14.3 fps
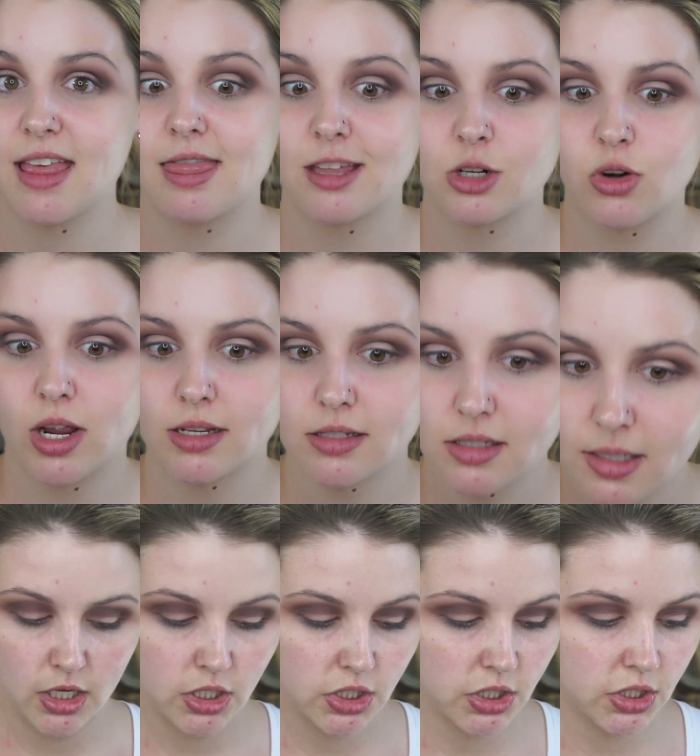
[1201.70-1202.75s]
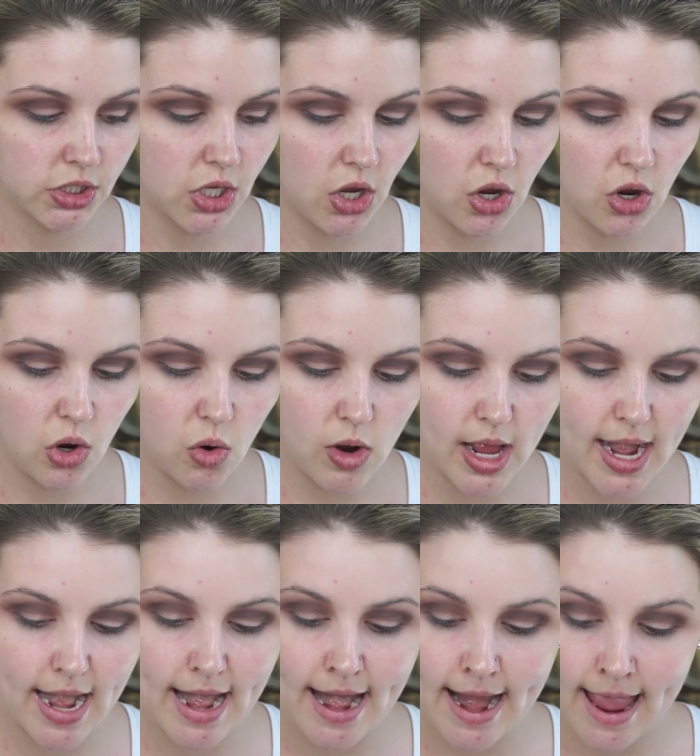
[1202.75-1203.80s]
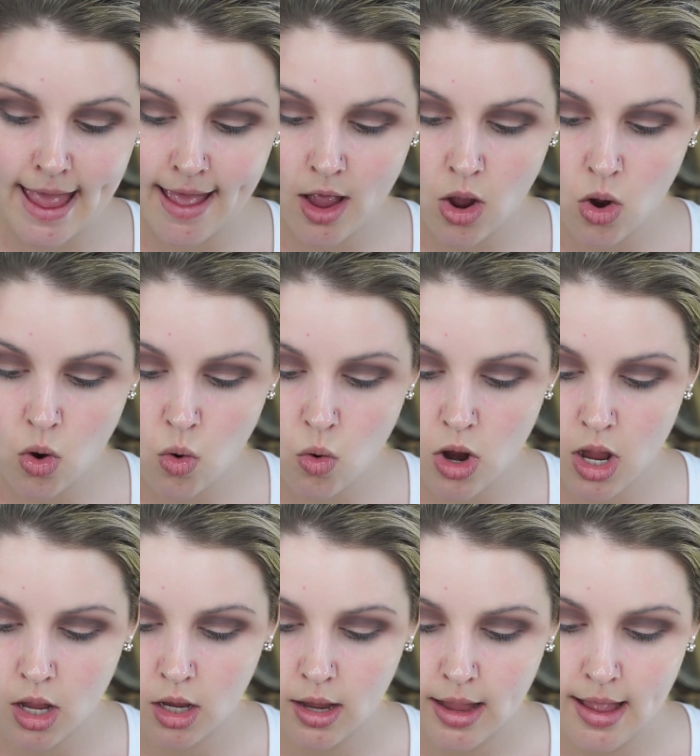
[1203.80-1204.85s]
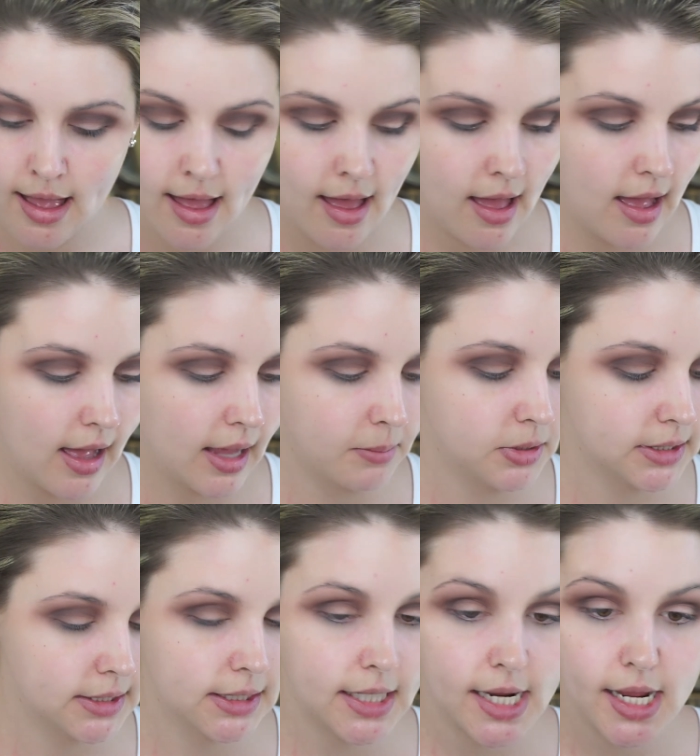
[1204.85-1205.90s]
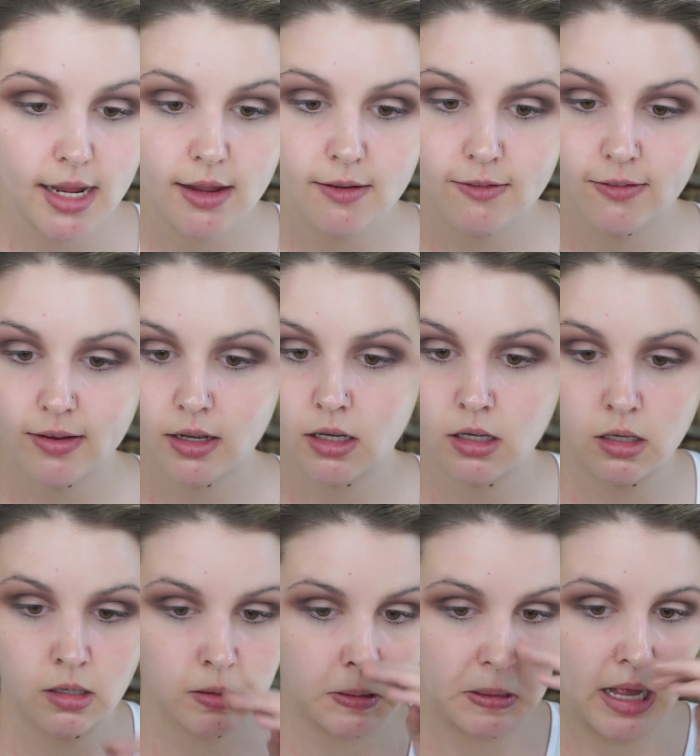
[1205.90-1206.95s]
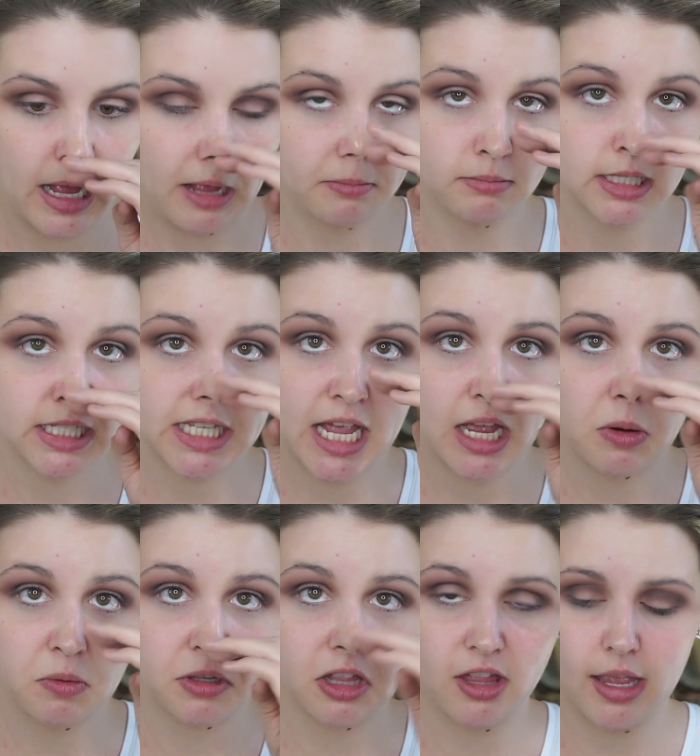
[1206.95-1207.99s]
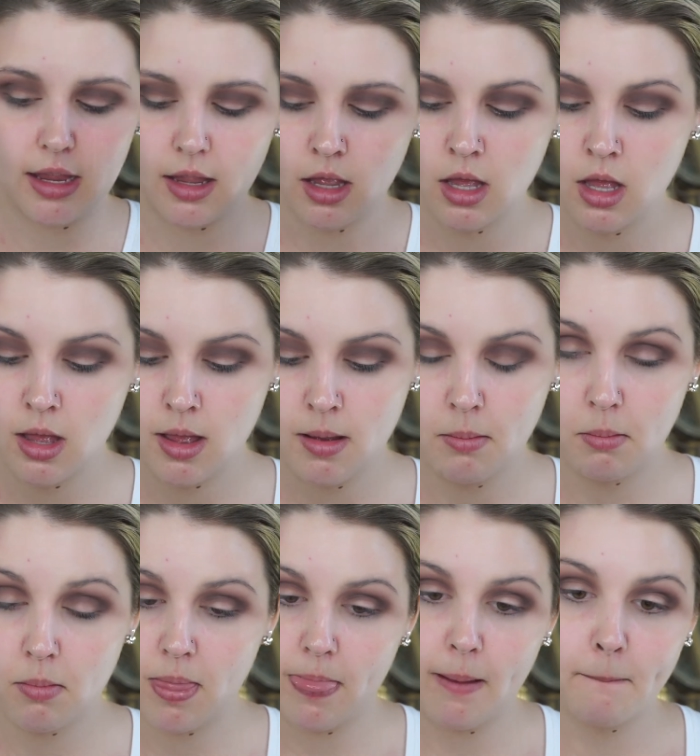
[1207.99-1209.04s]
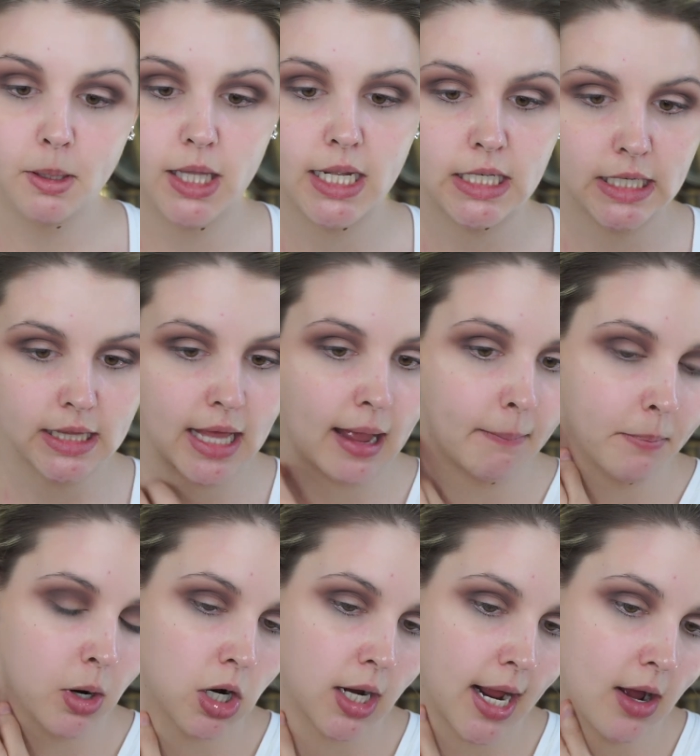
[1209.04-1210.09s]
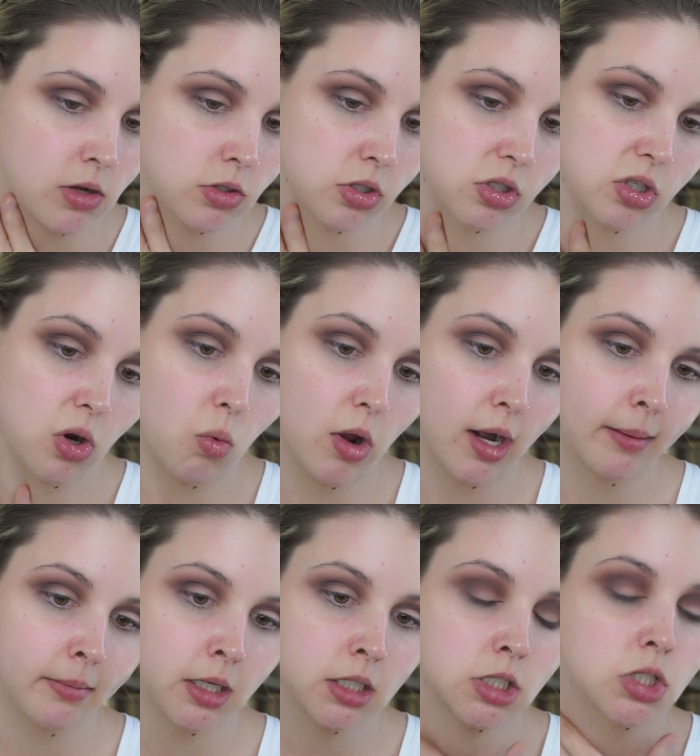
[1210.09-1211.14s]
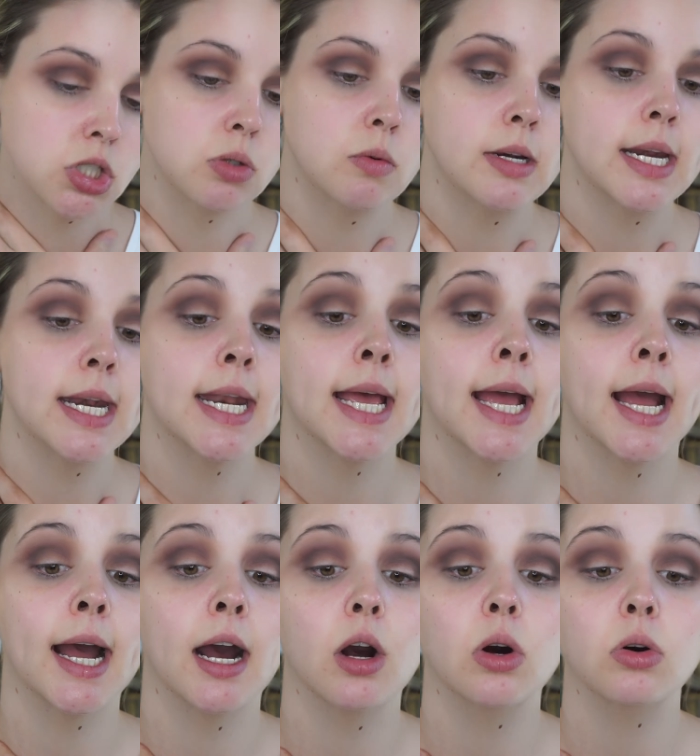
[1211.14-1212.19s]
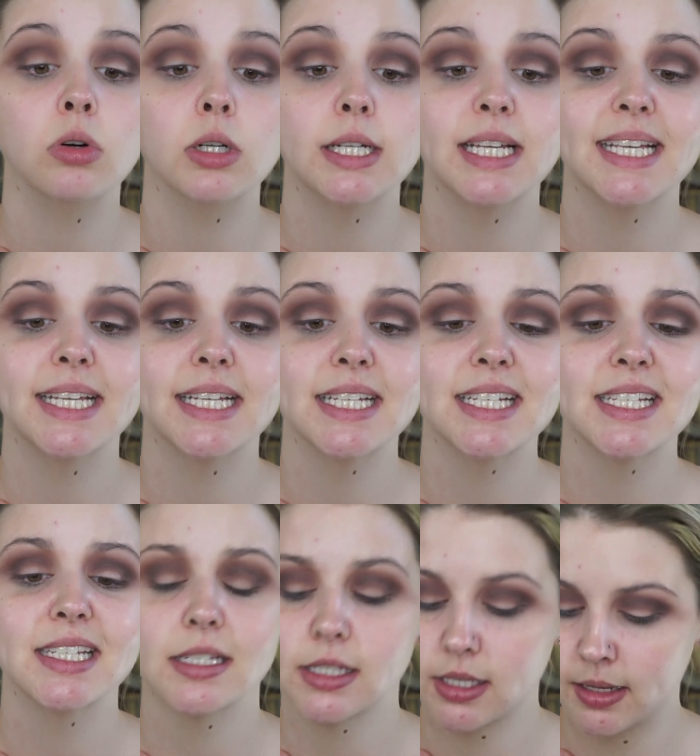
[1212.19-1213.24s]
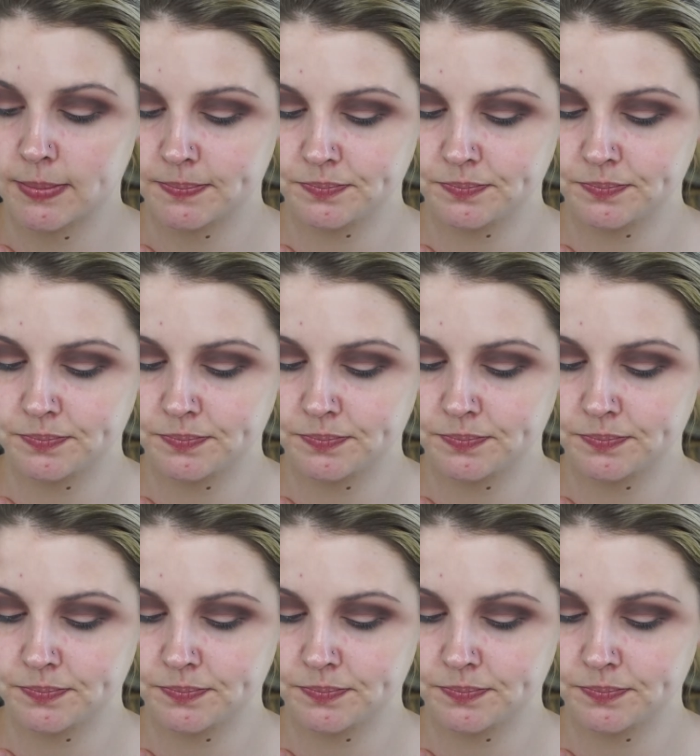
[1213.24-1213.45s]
in the dress. So now I believe I'm set with like blending that part out. So what I'm gonna do now is,